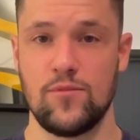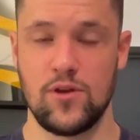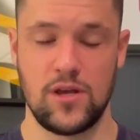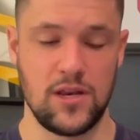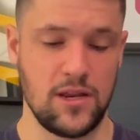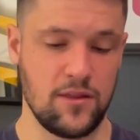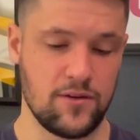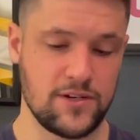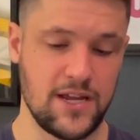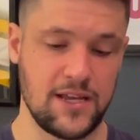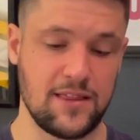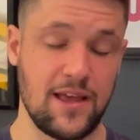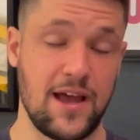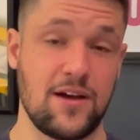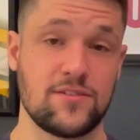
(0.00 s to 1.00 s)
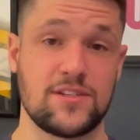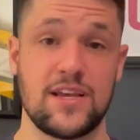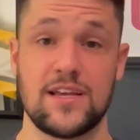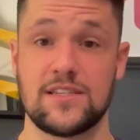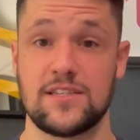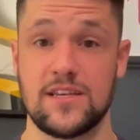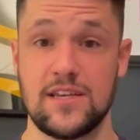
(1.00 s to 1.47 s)
You can either take the house
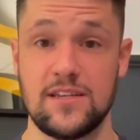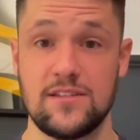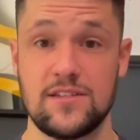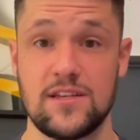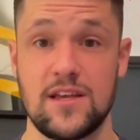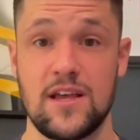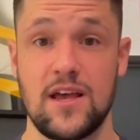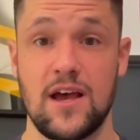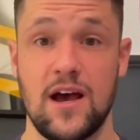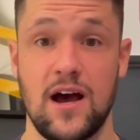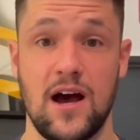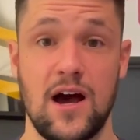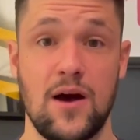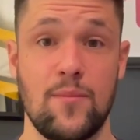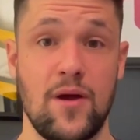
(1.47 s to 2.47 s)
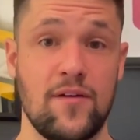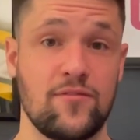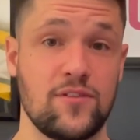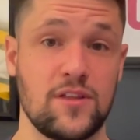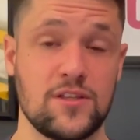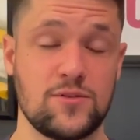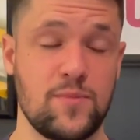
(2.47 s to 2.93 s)
as is
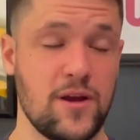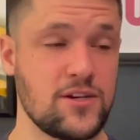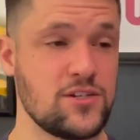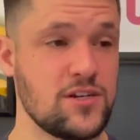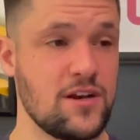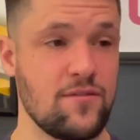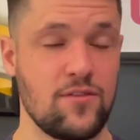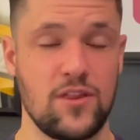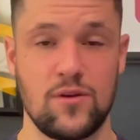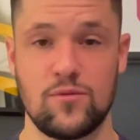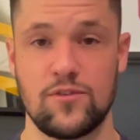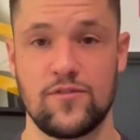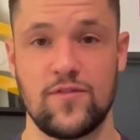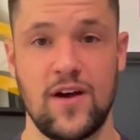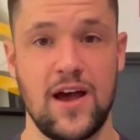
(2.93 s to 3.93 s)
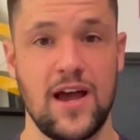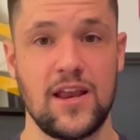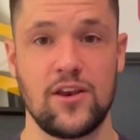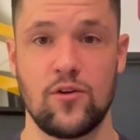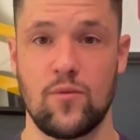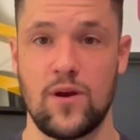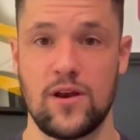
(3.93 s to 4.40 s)
after the inspection, everything was
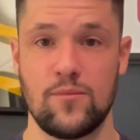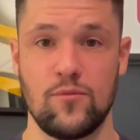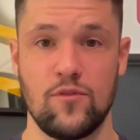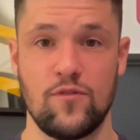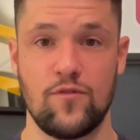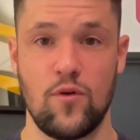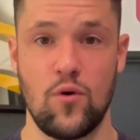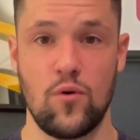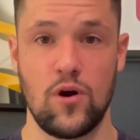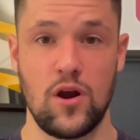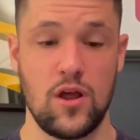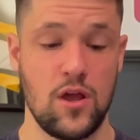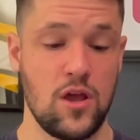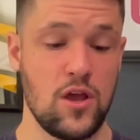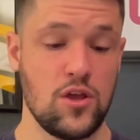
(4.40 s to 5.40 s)
fine, you're ready to move forward.